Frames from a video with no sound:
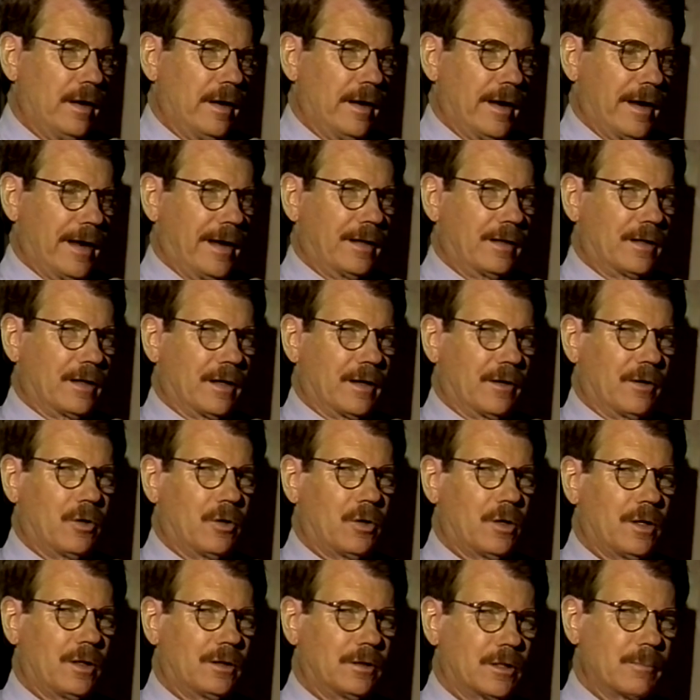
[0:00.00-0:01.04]
And a
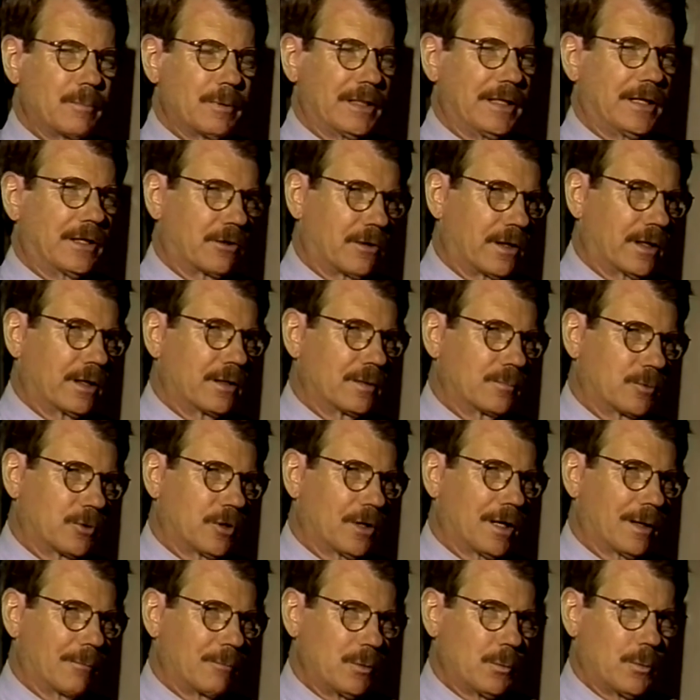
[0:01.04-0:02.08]
little bit later on in the
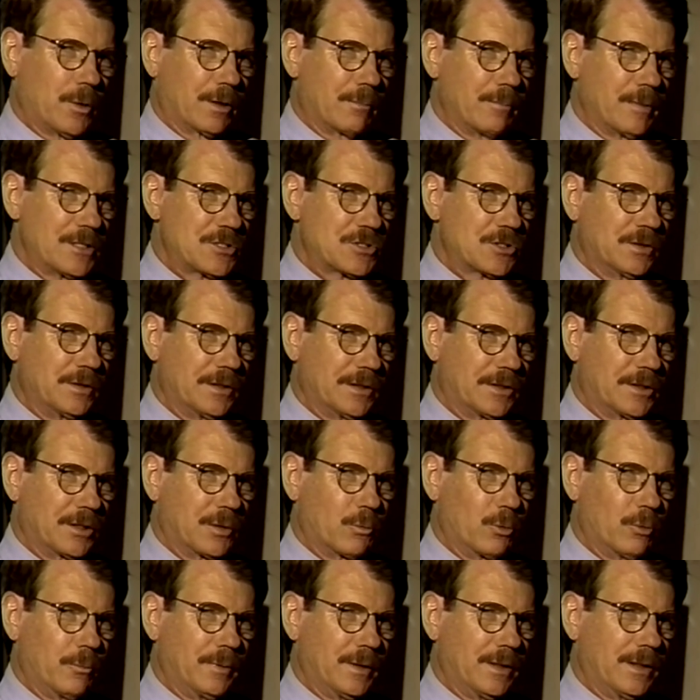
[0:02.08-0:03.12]
program, we want to mention that there
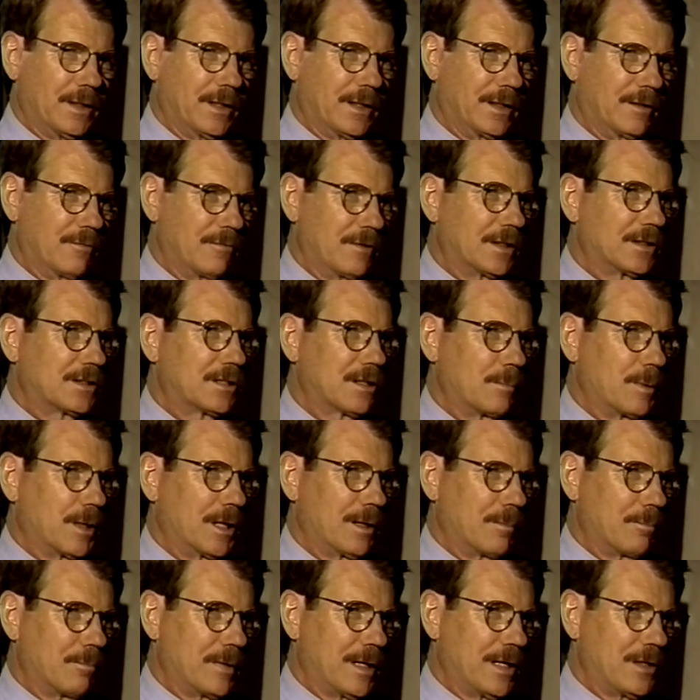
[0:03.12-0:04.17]
will be an event coming
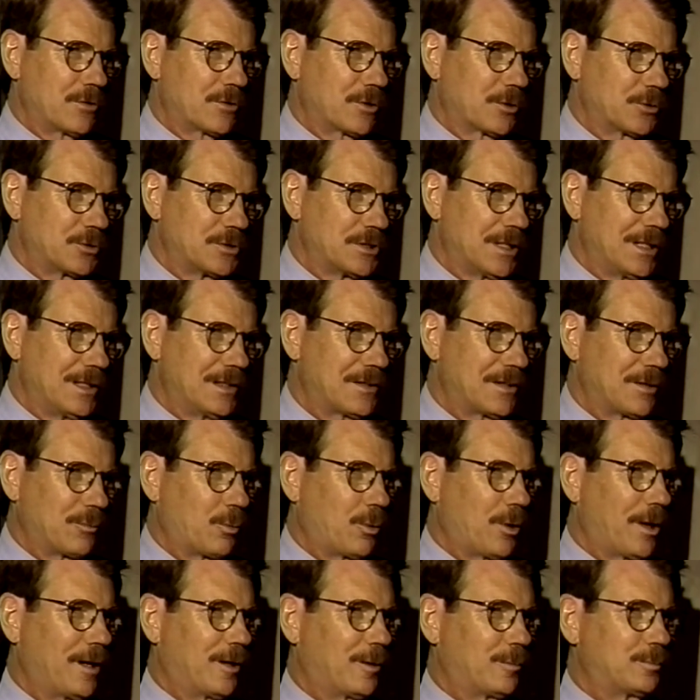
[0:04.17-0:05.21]
up May 13th that
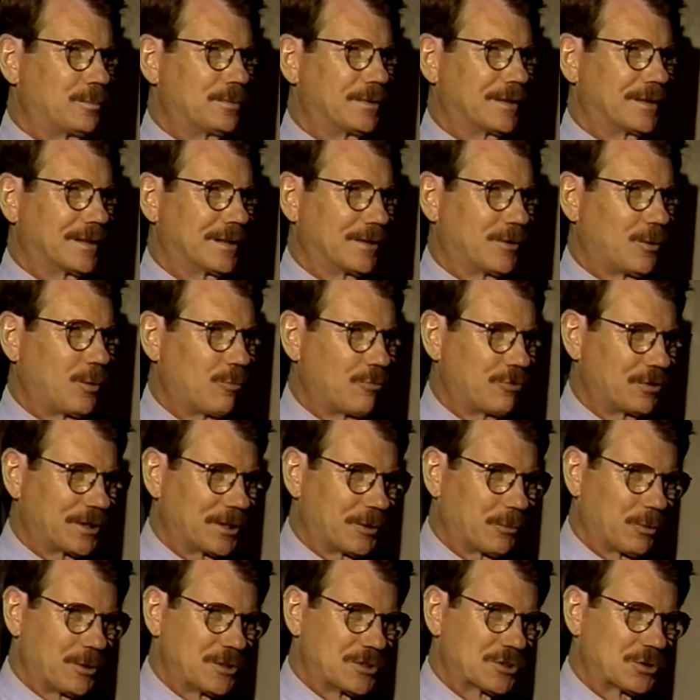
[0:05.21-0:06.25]
will help hopefully
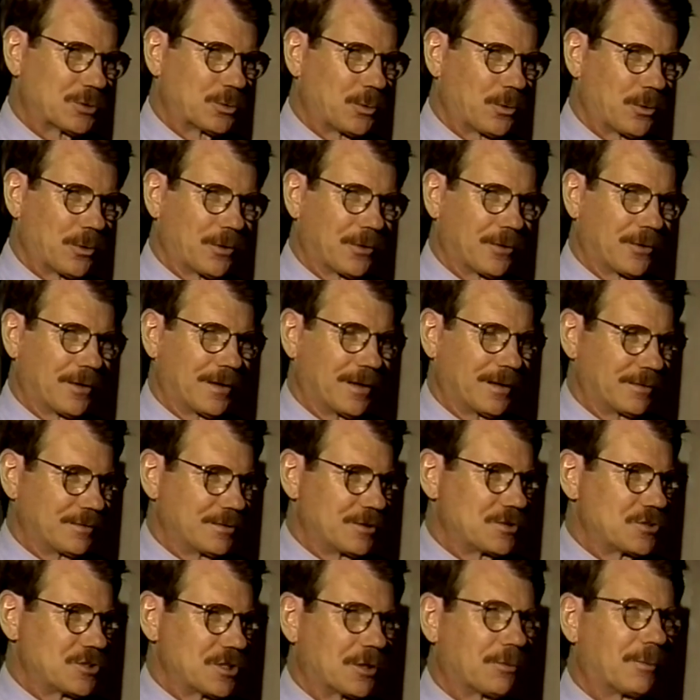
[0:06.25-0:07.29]

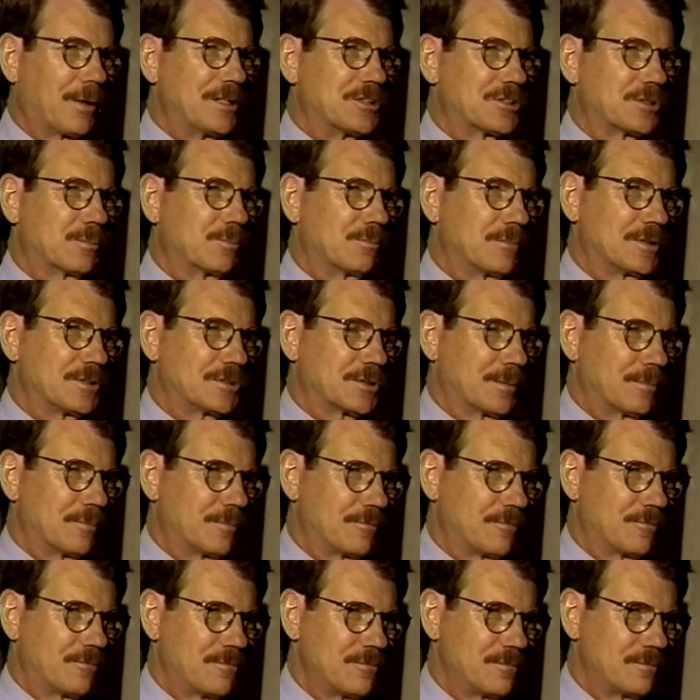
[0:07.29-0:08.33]
restore, generate
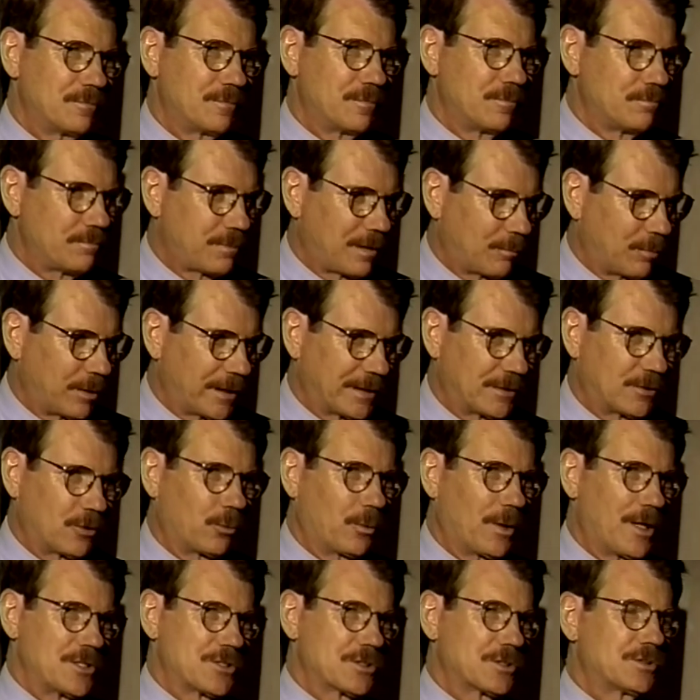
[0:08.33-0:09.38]
some public
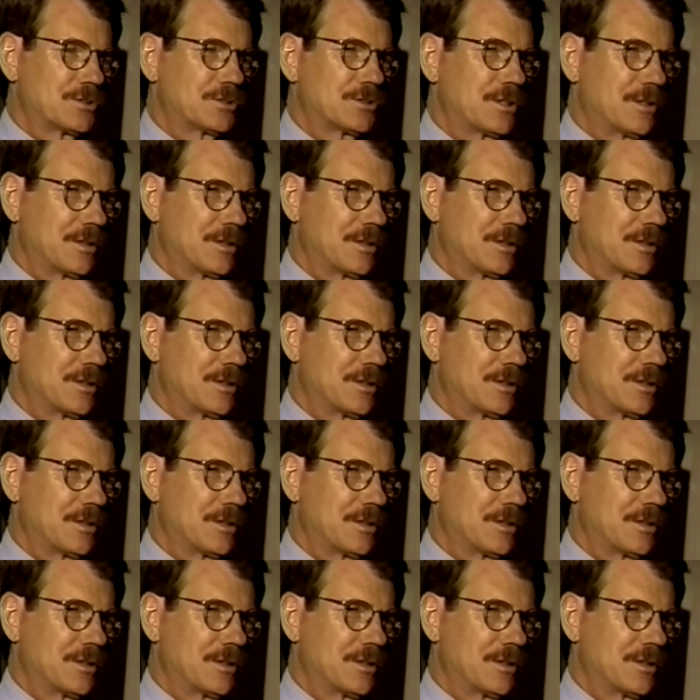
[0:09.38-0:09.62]
donations to